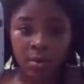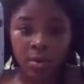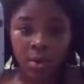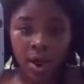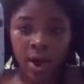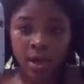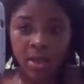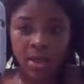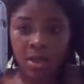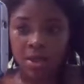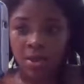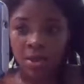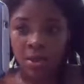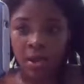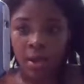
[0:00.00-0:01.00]
you're actually
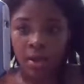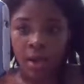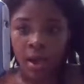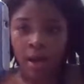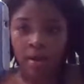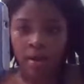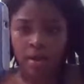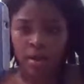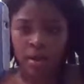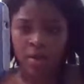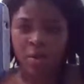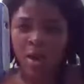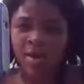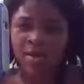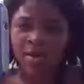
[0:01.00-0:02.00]
looking at the, like
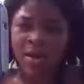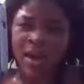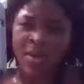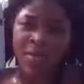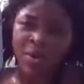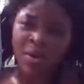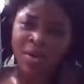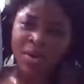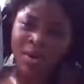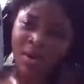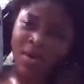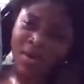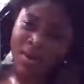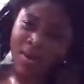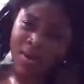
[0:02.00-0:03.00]
why is the camera on
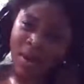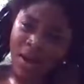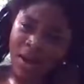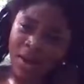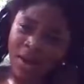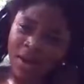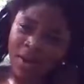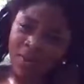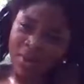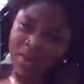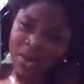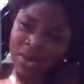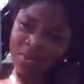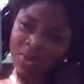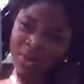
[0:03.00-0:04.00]
on the side anyways? It
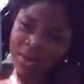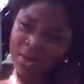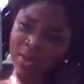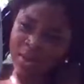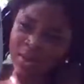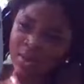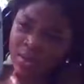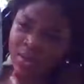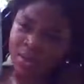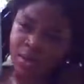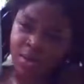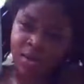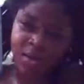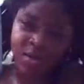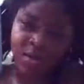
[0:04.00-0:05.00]
should be in the center,
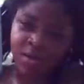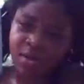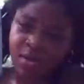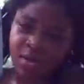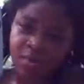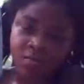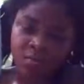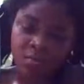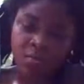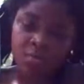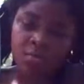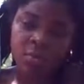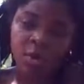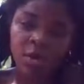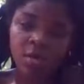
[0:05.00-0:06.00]
right?
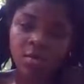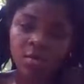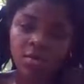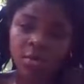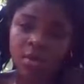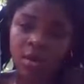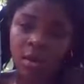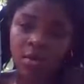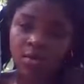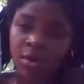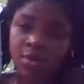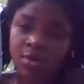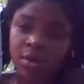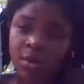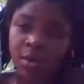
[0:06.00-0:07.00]
Okay, let me stop.
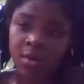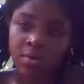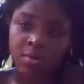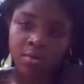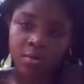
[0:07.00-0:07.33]
Let me stop.